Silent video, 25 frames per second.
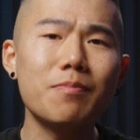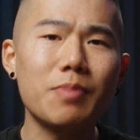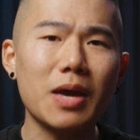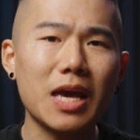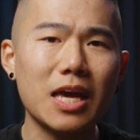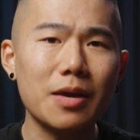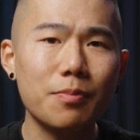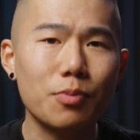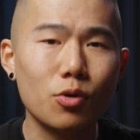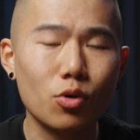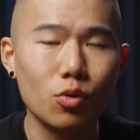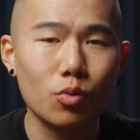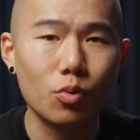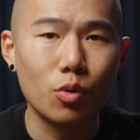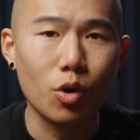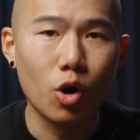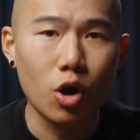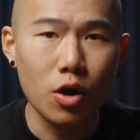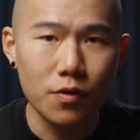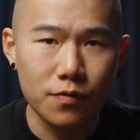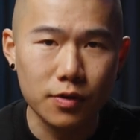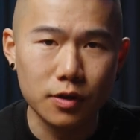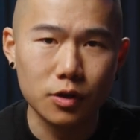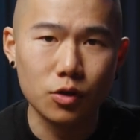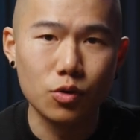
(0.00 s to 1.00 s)
people
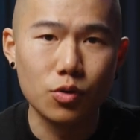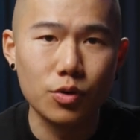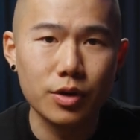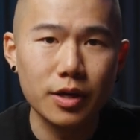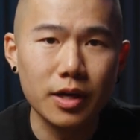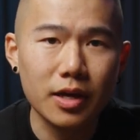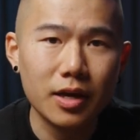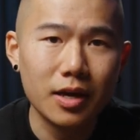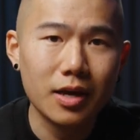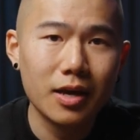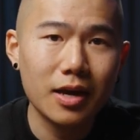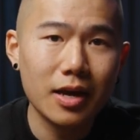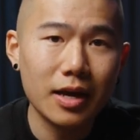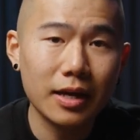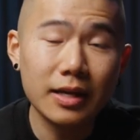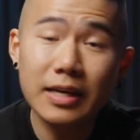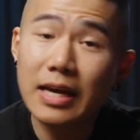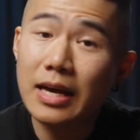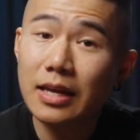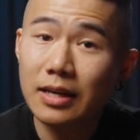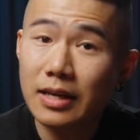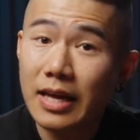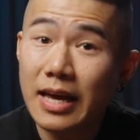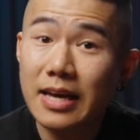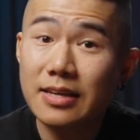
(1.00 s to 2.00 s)
overlook and
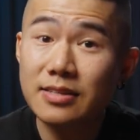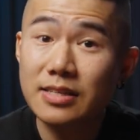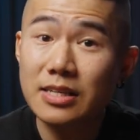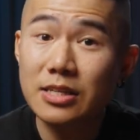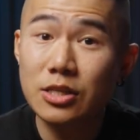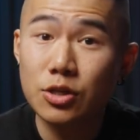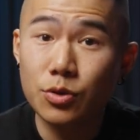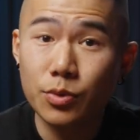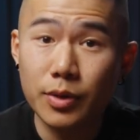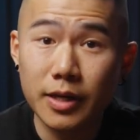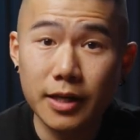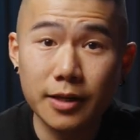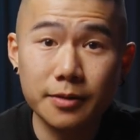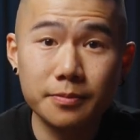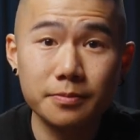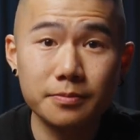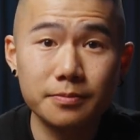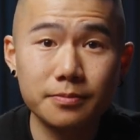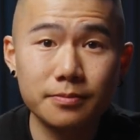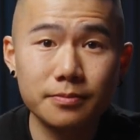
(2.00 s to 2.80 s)
get lazy doing.